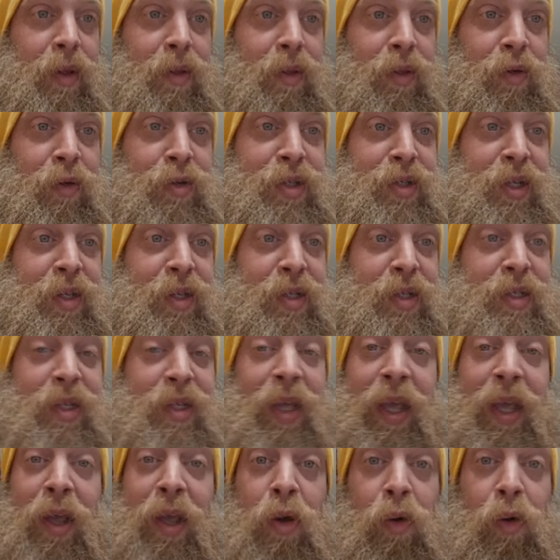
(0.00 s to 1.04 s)
You see this
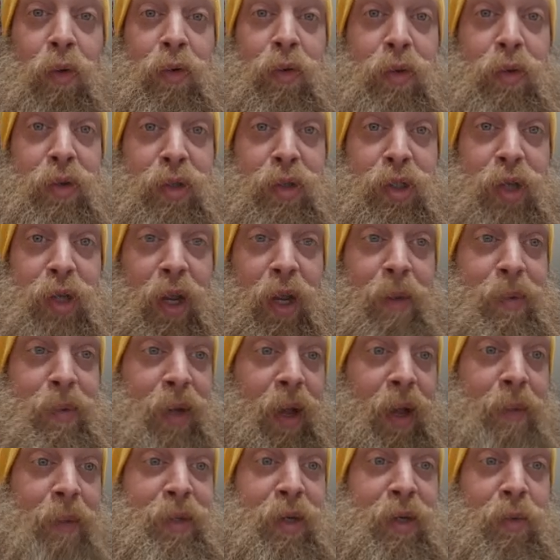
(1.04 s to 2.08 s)
keyhole shaped
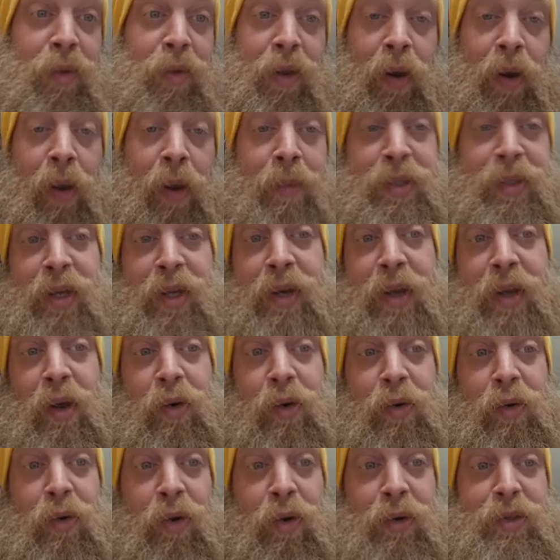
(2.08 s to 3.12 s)
object with an upside down
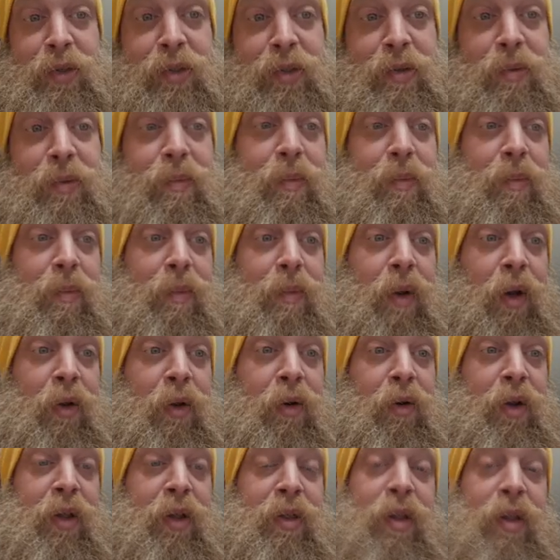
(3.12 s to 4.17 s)
cross
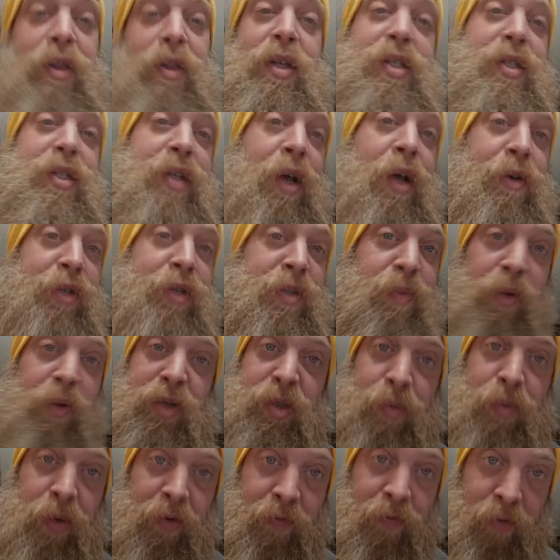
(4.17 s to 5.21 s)
underneath it. This is how it's supposed
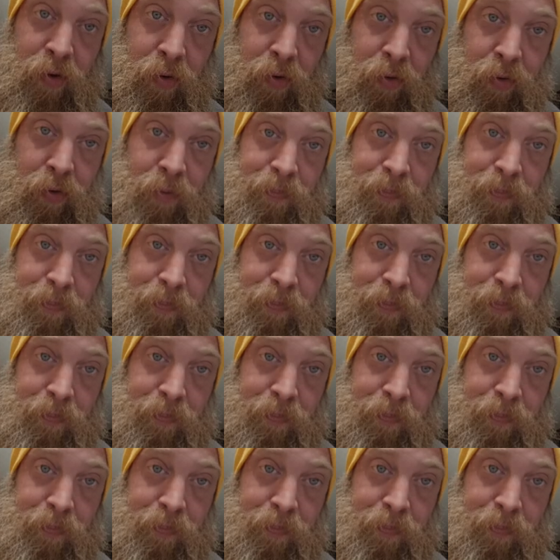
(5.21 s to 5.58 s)
to be viewed,